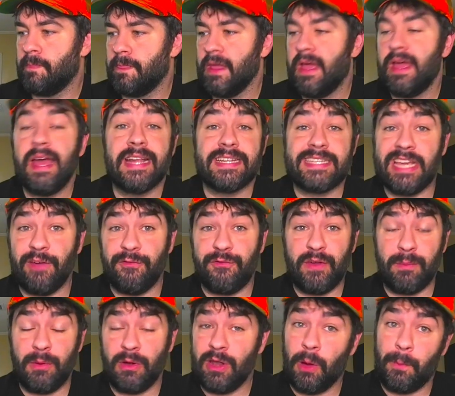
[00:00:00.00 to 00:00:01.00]

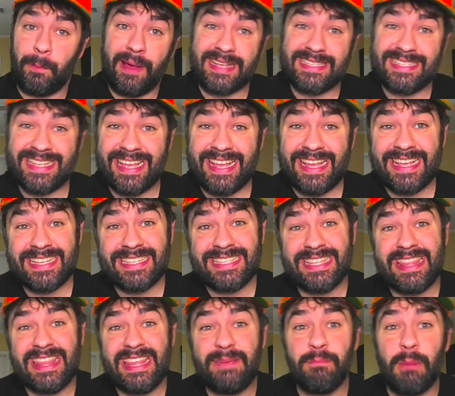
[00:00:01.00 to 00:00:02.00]
Teofimo Lopez is
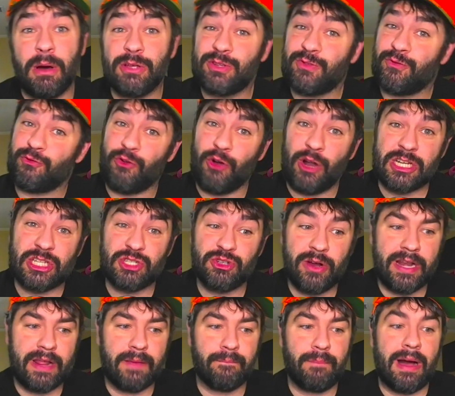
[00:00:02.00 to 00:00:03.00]
the most
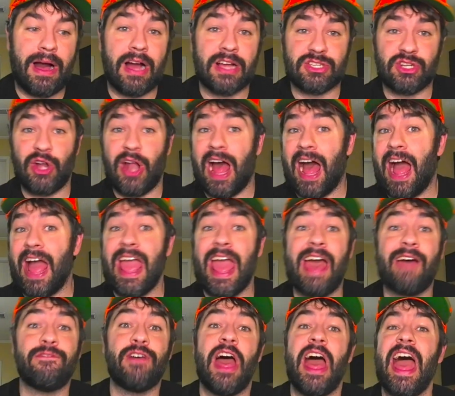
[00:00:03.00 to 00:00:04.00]
frustrating boxer I
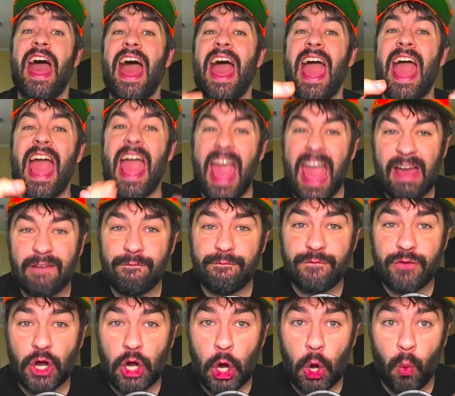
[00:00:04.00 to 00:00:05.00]
have
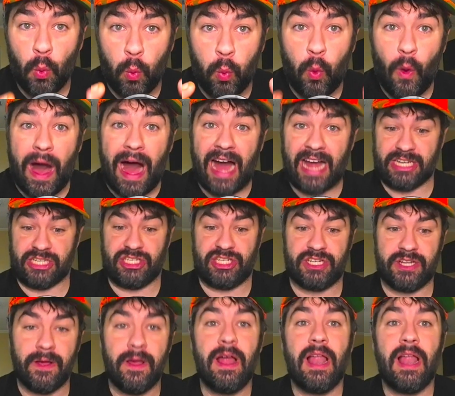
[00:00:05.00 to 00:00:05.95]
ever watched.